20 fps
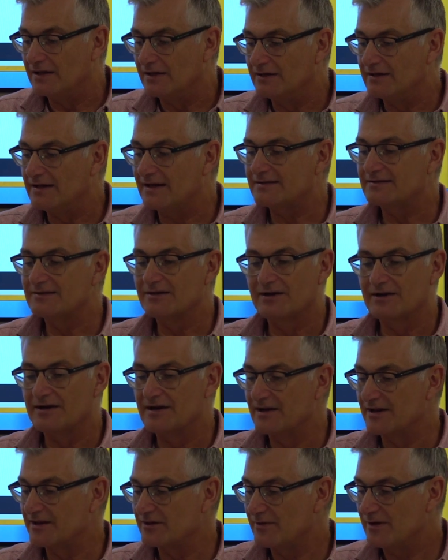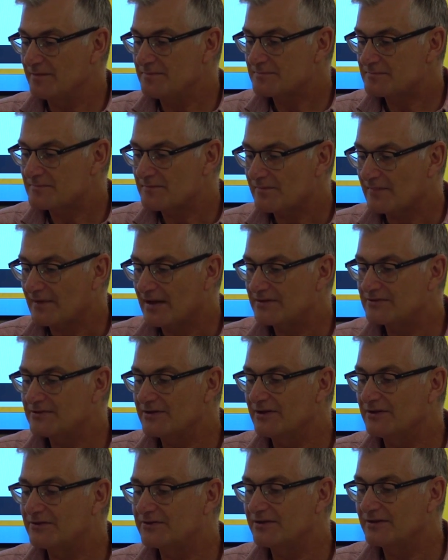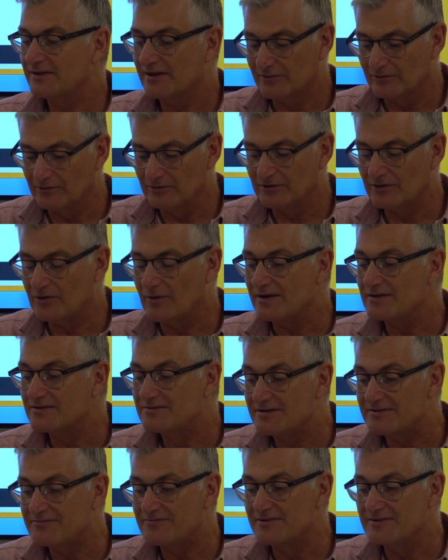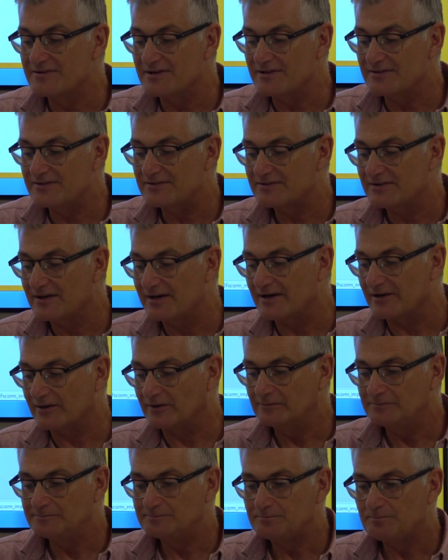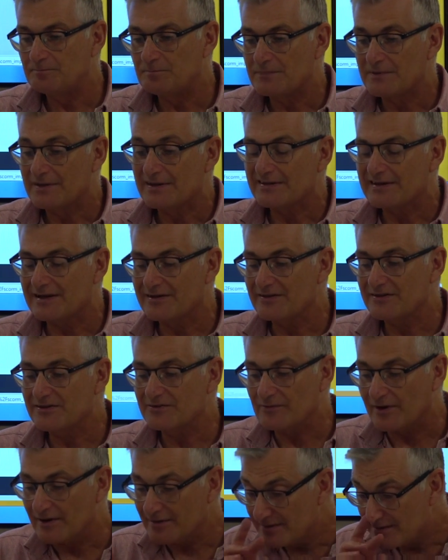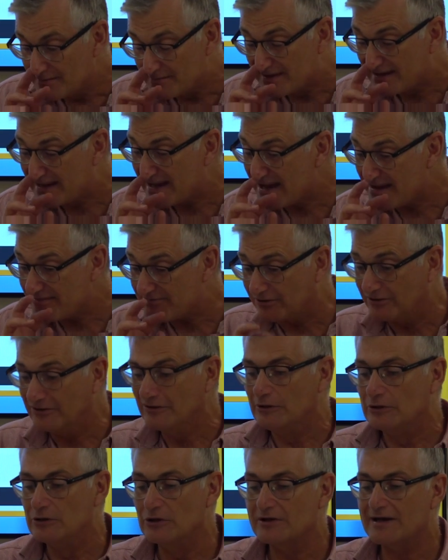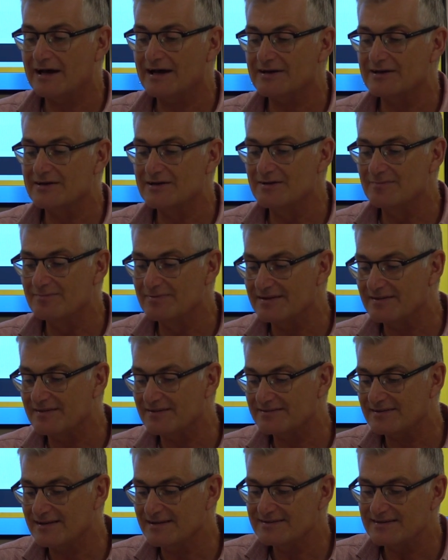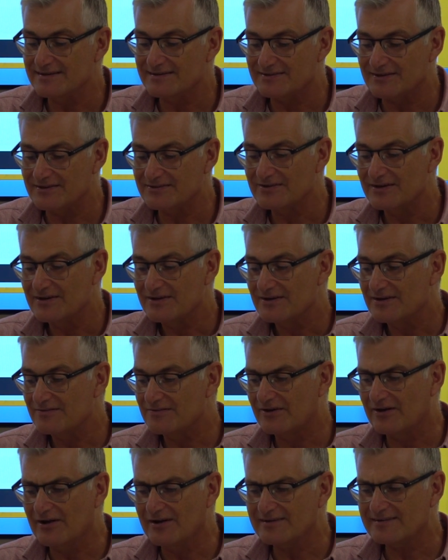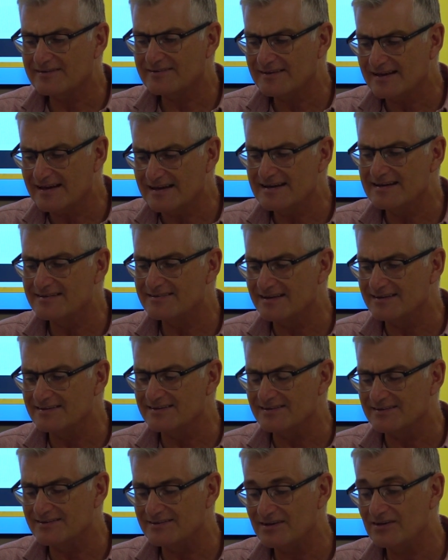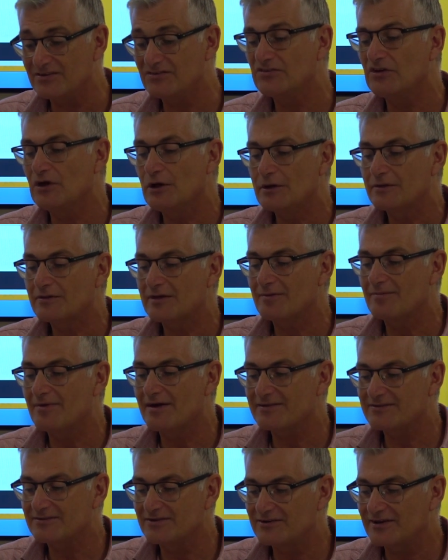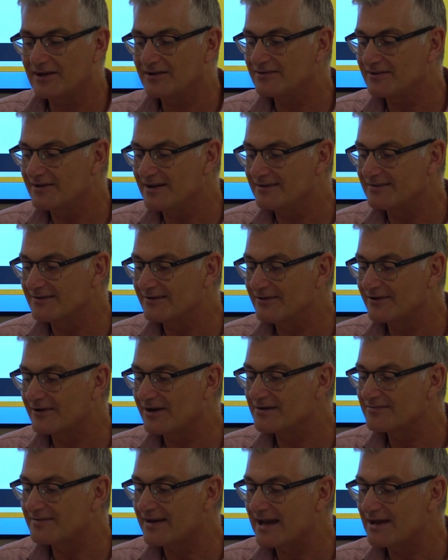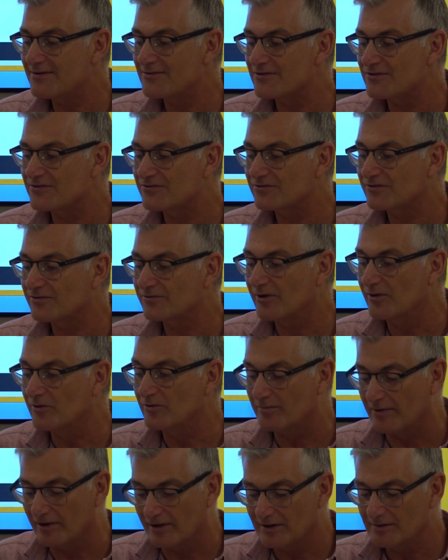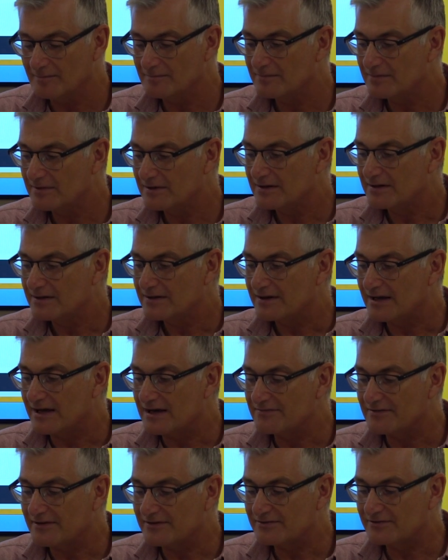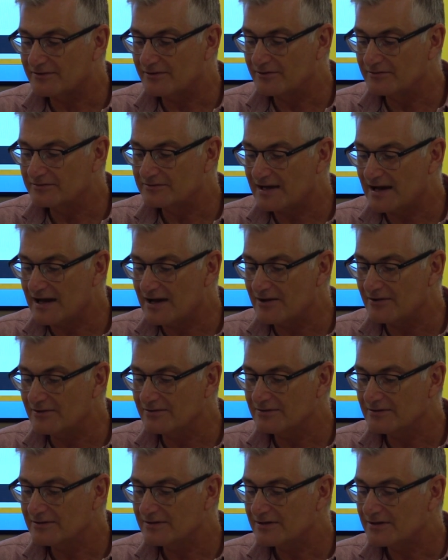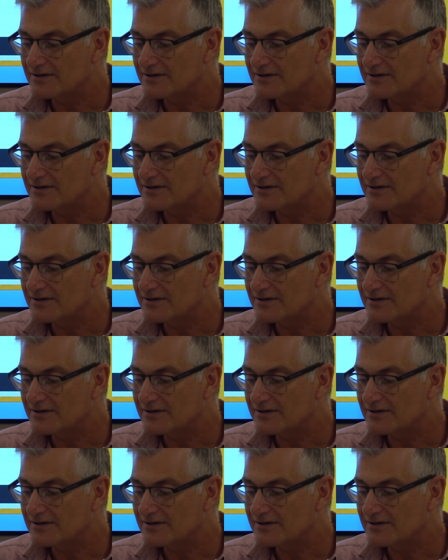Let's look at another one. As you can see, they're all quite different in style. Now this one, be careful, look at and complete the sentences. If you can't see any sentences, that might suggest you need to look over here at the scroll bar. And if I scroll down,